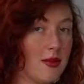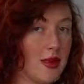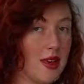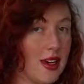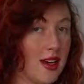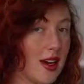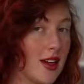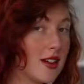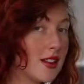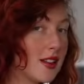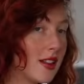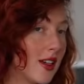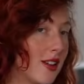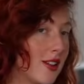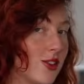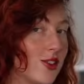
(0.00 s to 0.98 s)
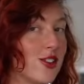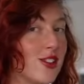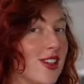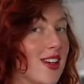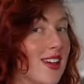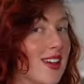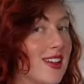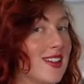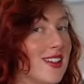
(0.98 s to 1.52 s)
my next
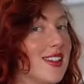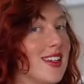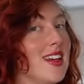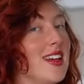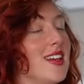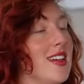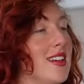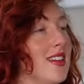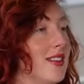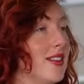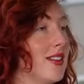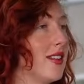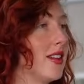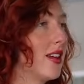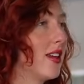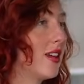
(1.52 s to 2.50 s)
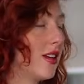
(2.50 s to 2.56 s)
exercise is